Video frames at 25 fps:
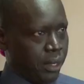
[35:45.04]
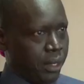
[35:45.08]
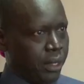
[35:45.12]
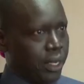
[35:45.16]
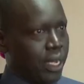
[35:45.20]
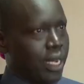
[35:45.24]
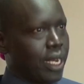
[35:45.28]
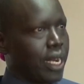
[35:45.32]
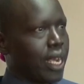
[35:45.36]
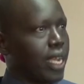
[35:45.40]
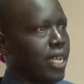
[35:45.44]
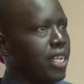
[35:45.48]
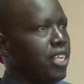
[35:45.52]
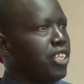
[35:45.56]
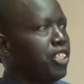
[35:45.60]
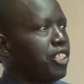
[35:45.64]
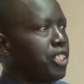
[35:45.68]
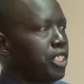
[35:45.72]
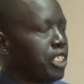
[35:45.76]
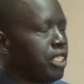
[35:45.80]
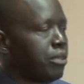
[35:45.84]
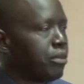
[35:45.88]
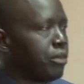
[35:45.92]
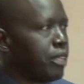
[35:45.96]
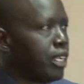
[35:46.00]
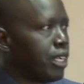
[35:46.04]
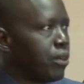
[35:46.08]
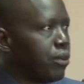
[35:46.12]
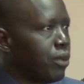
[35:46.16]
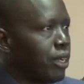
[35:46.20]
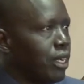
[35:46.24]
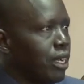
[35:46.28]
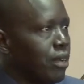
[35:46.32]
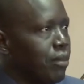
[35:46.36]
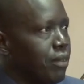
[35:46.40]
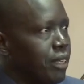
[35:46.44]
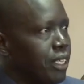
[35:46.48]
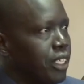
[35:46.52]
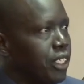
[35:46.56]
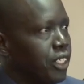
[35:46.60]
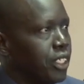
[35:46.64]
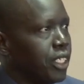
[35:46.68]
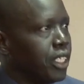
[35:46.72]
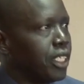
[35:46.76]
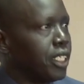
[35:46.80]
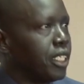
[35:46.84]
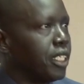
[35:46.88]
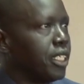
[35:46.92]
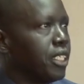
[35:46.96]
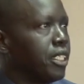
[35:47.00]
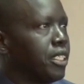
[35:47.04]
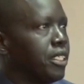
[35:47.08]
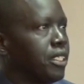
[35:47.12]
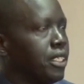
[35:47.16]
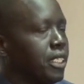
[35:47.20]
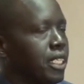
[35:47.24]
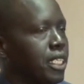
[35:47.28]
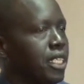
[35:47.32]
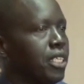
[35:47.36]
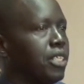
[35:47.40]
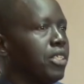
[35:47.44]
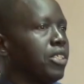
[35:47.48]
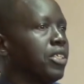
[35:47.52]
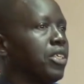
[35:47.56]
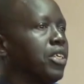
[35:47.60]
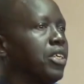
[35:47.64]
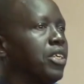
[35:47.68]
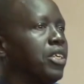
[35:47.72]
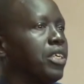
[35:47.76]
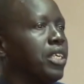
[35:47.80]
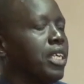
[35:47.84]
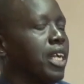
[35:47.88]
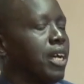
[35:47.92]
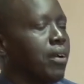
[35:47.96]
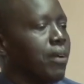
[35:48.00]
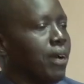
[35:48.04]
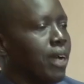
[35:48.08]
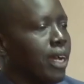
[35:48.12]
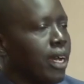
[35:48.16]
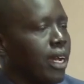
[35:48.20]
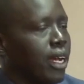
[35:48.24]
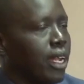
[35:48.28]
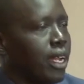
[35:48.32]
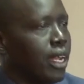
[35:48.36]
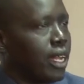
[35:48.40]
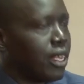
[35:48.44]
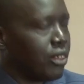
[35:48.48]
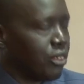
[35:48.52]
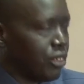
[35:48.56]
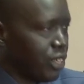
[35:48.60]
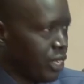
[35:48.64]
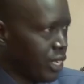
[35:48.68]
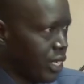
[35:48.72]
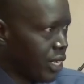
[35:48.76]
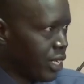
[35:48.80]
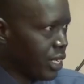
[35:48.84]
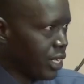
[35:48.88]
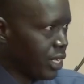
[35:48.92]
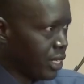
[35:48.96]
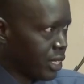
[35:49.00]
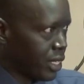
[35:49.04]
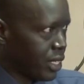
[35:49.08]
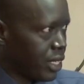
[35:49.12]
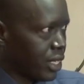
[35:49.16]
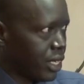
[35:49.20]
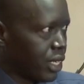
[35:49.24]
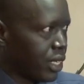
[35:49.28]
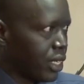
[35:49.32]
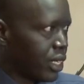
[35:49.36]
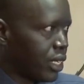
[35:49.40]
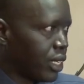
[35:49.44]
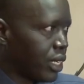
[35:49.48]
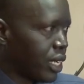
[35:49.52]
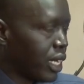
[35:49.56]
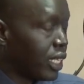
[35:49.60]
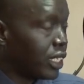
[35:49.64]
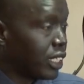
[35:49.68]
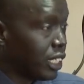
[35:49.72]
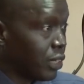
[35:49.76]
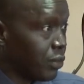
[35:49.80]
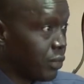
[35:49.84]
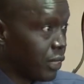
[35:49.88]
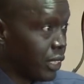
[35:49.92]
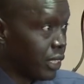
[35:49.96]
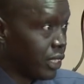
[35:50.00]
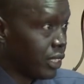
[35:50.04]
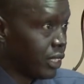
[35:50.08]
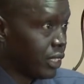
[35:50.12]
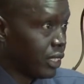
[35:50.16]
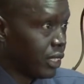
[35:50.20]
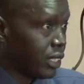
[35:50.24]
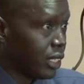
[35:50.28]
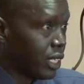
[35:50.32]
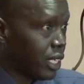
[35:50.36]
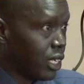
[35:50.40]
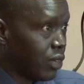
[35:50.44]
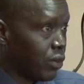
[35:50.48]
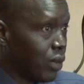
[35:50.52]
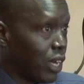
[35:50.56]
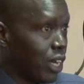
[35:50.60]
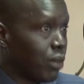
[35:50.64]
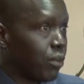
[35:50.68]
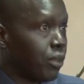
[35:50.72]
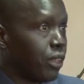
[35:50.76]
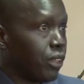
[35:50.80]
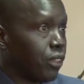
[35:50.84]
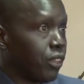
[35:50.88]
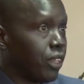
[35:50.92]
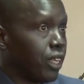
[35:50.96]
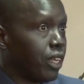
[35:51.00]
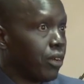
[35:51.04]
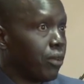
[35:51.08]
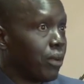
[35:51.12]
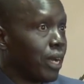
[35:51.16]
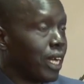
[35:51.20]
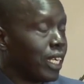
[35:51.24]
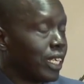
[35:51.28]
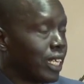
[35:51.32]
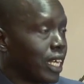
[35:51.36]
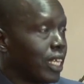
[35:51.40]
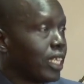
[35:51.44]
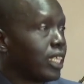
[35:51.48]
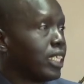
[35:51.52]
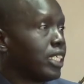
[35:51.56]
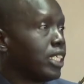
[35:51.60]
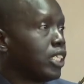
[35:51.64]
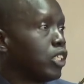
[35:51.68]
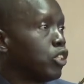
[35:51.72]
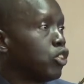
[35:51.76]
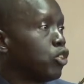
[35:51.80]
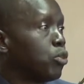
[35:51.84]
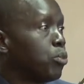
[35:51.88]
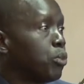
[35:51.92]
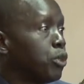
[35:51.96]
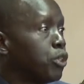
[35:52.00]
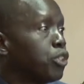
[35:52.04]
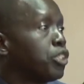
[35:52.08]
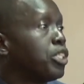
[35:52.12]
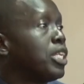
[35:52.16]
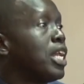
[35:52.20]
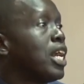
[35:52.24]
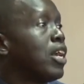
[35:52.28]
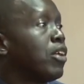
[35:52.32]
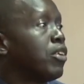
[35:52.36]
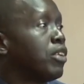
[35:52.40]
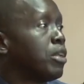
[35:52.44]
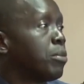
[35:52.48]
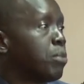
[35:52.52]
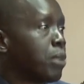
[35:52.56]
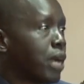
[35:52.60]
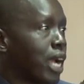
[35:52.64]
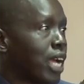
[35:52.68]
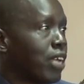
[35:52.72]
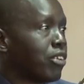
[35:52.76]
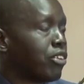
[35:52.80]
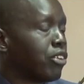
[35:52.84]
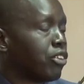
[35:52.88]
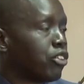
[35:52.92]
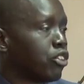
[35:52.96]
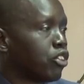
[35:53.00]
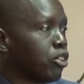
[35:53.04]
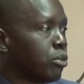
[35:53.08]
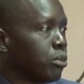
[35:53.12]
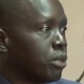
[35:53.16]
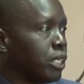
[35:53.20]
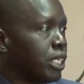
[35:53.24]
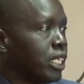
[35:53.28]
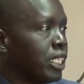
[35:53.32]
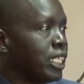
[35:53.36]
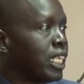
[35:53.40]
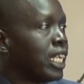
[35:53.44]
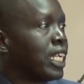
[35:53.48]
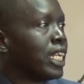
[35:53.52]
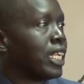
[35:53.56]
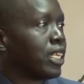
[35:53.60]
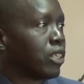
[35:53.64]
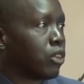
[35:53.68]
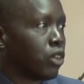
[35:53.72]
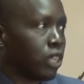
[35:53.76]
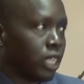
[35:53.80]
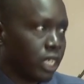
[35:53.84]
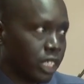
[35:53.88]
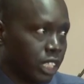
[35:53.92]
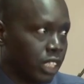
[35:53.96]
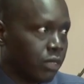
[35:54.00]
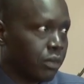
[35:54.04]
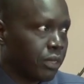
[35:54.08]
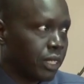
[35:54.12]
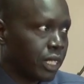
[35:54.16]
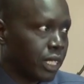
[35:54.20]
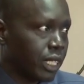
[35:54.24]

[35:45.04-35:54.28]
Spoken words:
There are initiatives that we have initiated since on our last year activities, and one of the things we are targeting to push down the prices of internet connectivity.